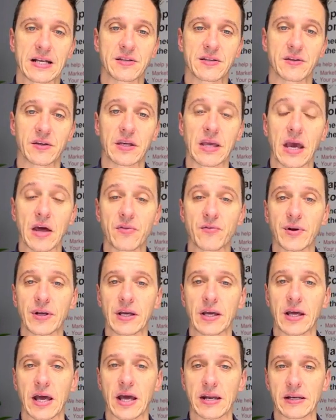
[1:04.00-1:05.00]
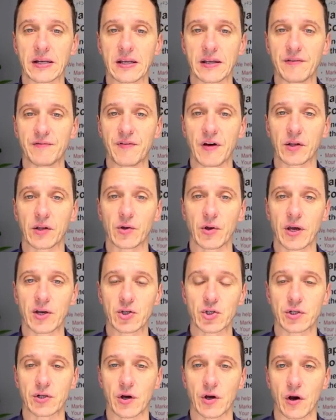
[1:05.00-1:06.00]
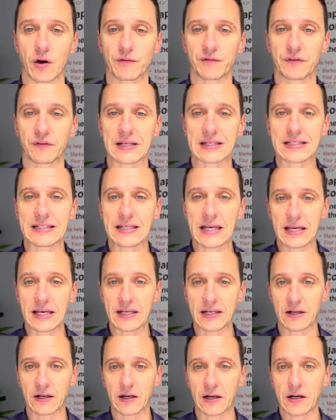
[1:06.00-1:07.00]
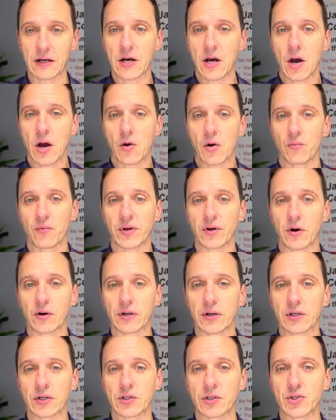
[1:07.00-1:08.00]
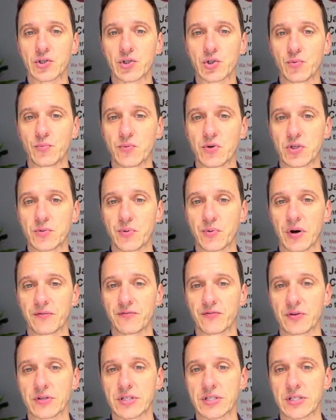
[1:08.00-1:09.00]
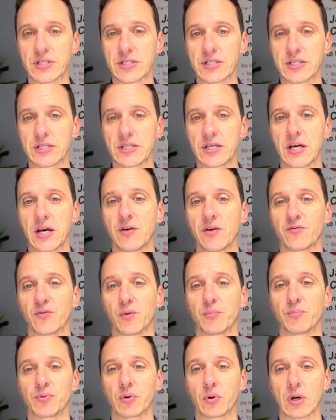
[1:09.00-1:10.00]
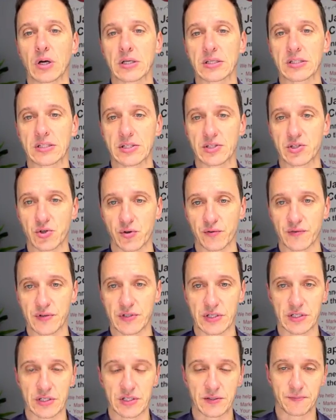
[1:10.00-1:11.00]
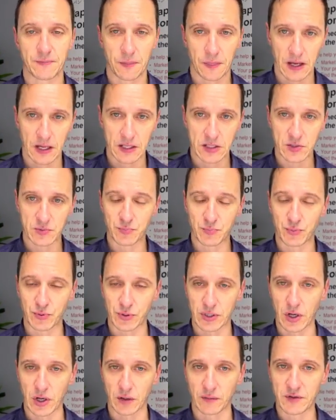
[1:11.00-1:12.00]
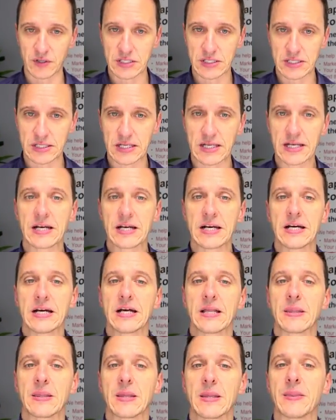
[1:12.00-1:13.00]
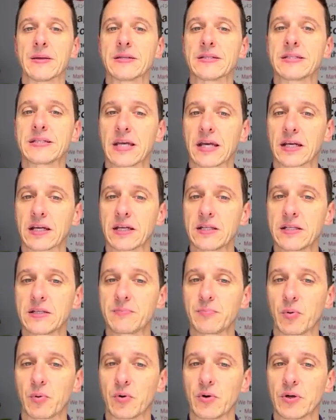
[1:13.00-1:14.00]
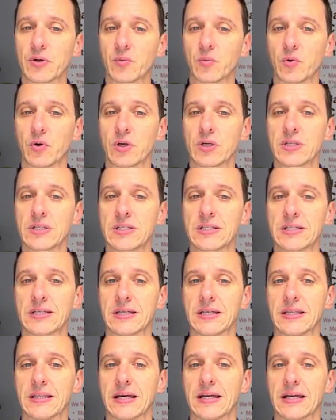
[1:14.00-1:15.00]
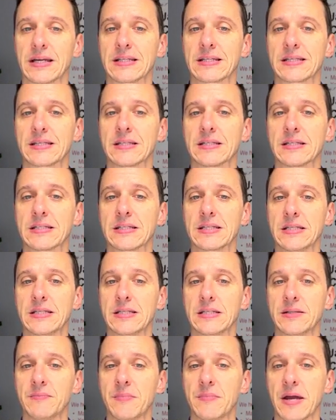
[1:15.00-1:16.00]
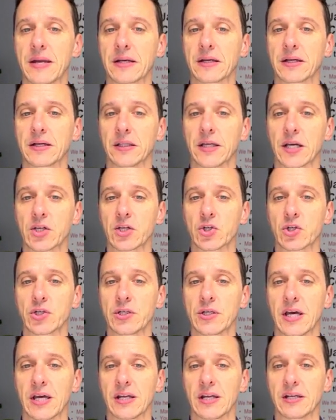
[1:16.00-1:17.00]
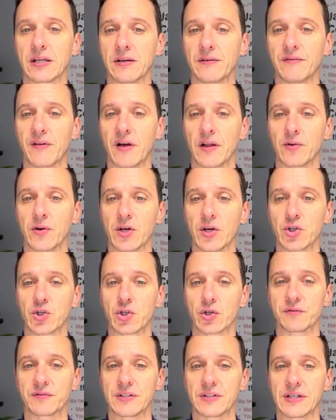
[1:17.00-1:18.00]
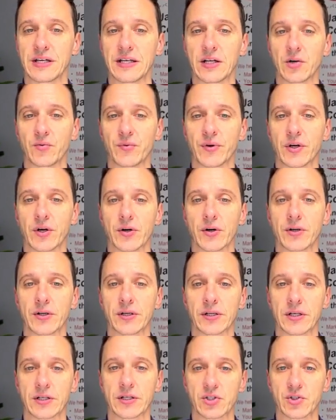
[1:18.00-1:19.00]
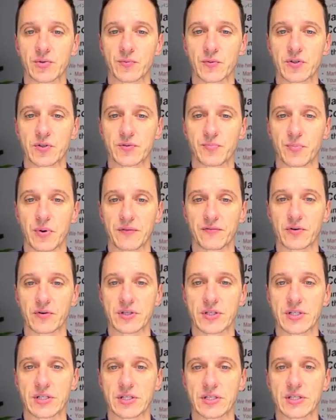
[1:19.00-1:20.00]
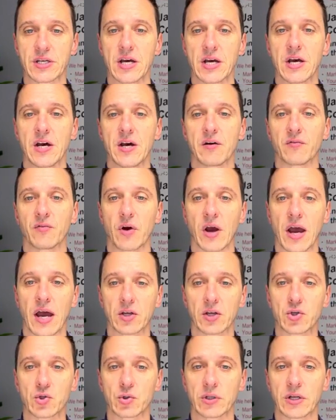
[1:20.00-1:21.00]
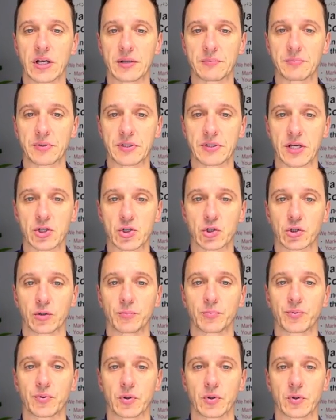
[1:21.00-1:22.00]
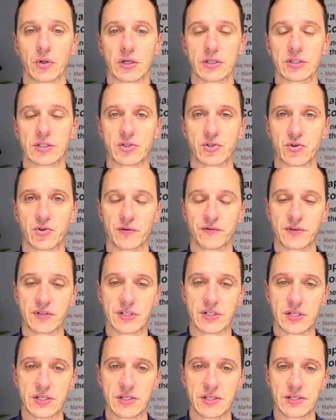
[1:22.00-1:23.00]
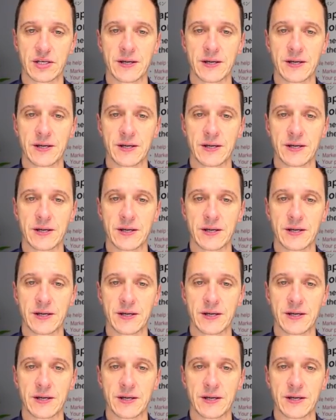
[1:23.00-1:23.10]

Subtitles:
gathering and evaluation of data regarding consumers' preferences for products and services. That's pretty obvious. Then the second point was that it's the systematic collection and evaluation of data regarding customers' preferences for actual and potential products and services.